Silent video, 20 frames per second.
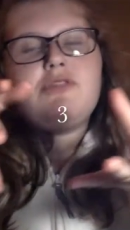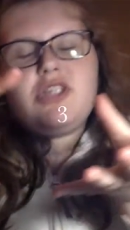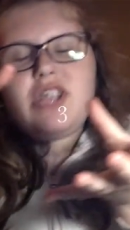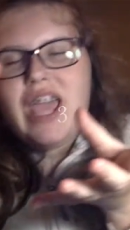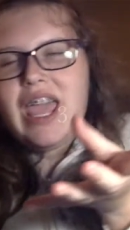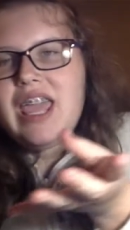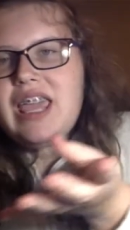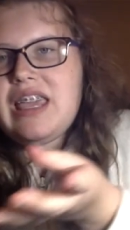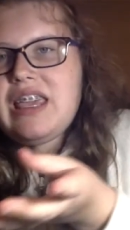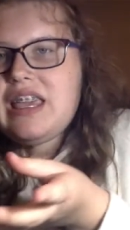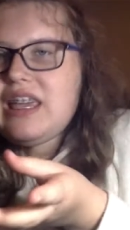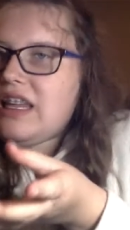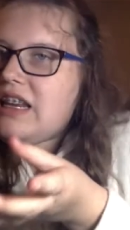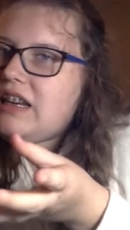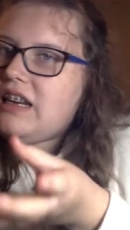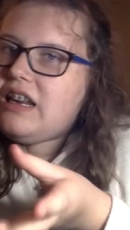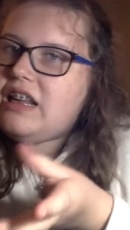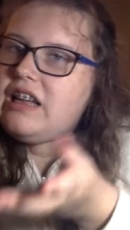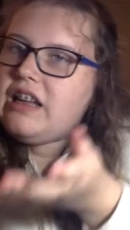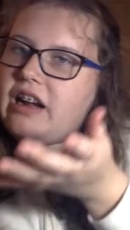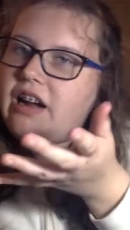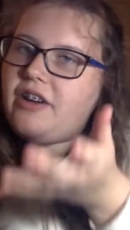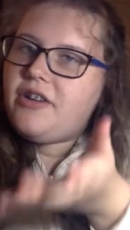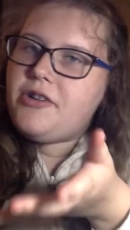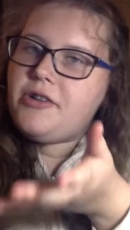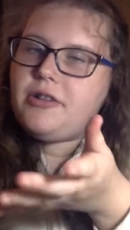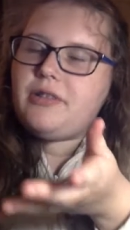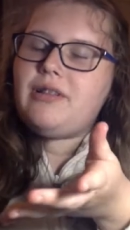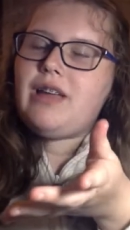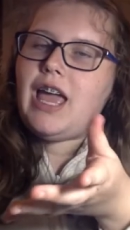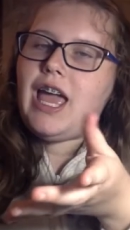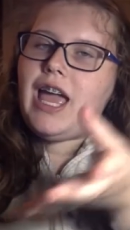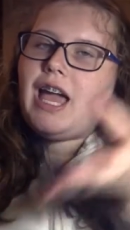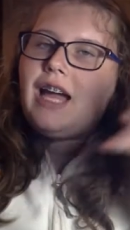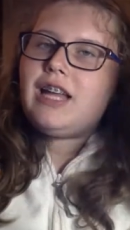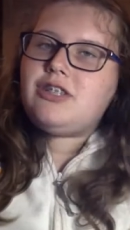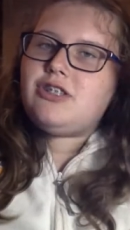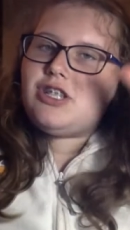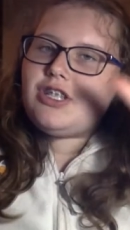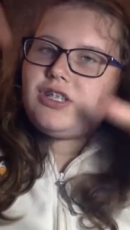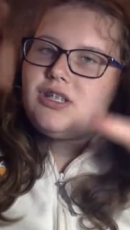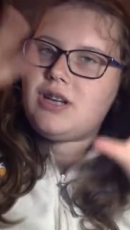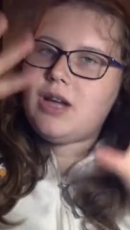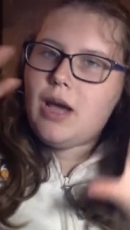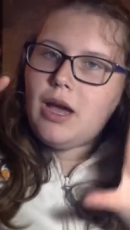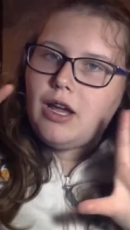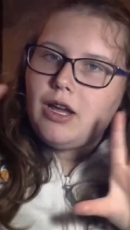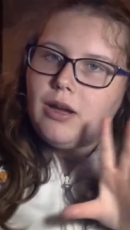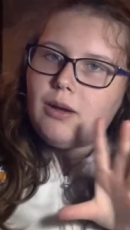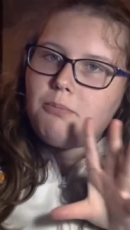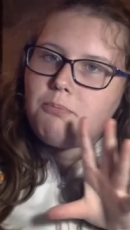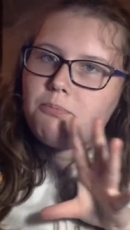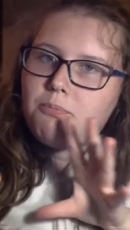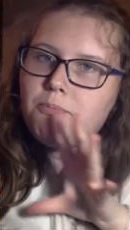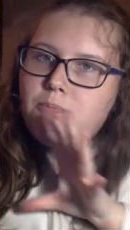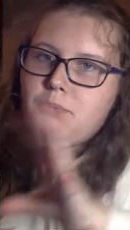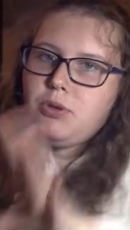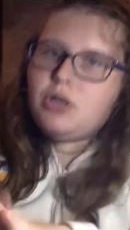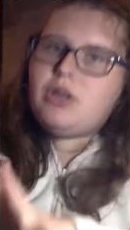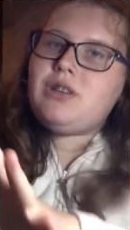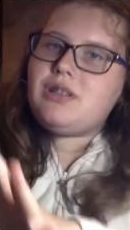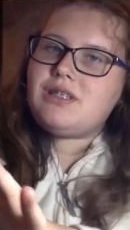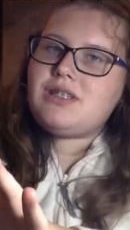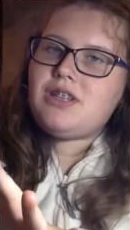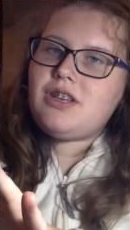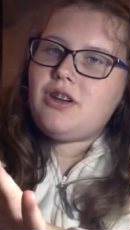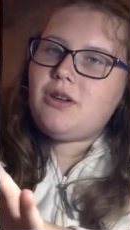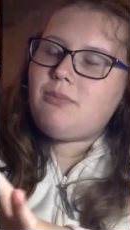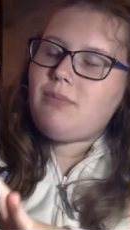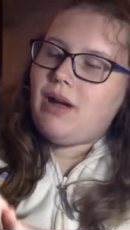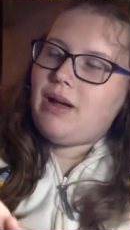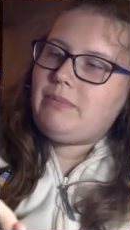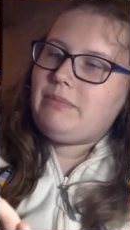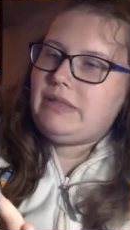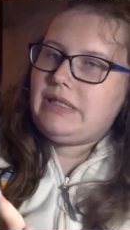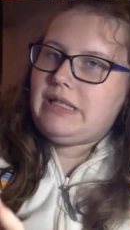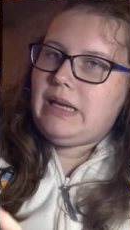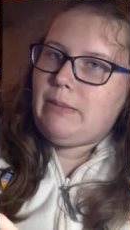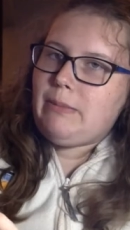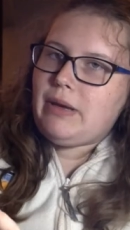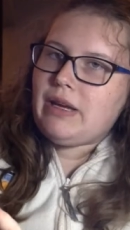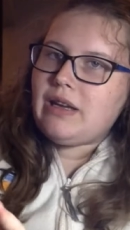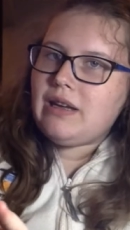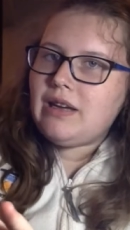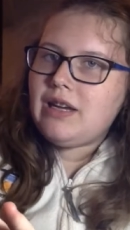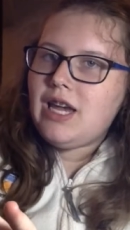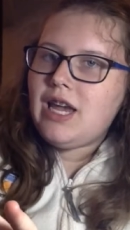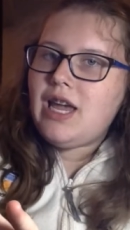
taken and just put into your mom's stomach.